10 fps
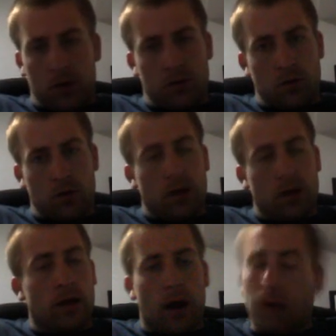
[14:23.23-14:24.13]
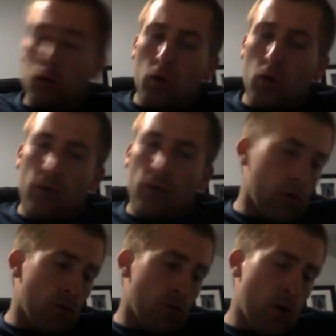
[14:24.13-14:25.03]
do it. I don't know if I
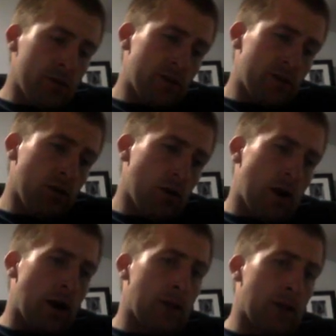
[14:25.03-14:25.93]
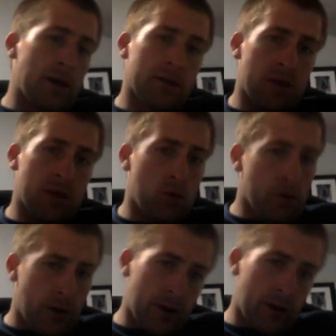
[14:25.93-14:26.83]
would have won still, because they would
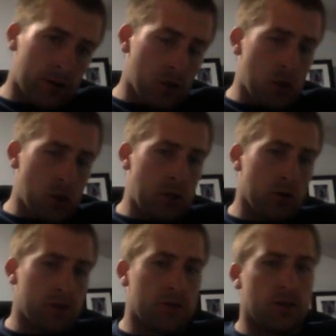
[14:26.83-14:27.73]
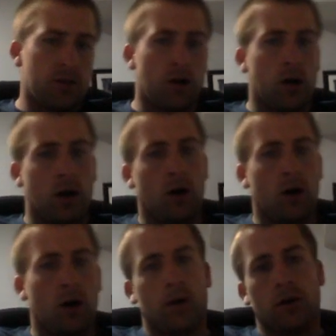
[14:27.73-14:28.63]
have had two shields
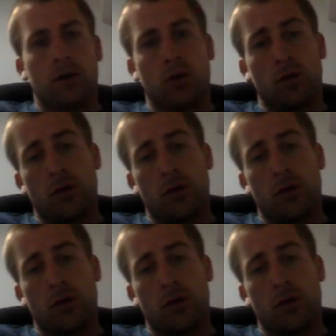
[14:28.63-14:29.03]
on Alolan